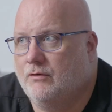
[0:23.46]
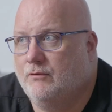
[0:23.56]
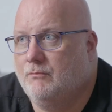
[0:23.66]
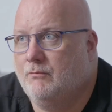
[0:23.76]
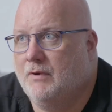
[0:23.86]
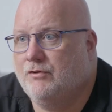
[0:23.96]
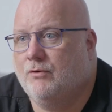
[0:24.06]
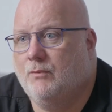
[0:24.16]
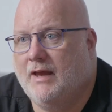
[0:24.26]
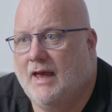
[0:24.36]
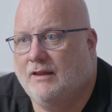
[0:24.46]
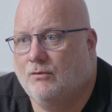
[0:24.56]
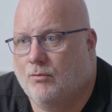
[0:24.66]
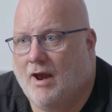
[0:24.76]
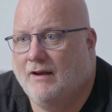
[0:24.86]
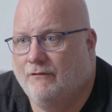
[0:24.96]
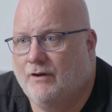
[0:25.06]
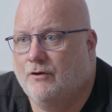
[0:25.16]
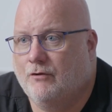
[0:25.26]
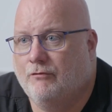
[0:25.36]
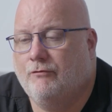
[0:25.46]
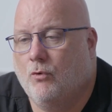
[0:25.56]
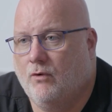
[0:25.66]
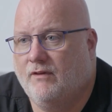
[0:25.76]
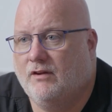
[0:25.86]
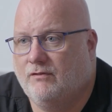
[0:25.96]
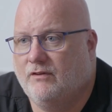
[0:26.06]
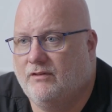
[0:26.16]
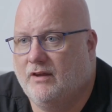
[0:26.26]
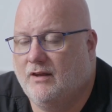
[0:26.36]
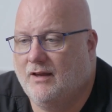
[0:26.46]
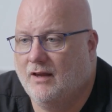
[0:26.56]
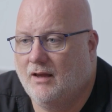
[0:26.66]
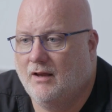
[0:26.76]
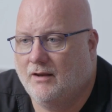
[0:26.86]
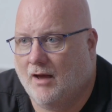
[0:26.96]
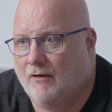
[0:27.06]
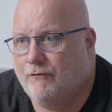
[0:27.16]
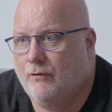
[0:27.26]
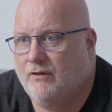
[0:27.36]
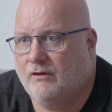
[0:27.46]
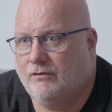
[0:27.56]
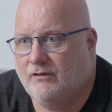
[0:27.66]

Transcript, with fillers: to make sure we had the right vendor for this facility. Not for this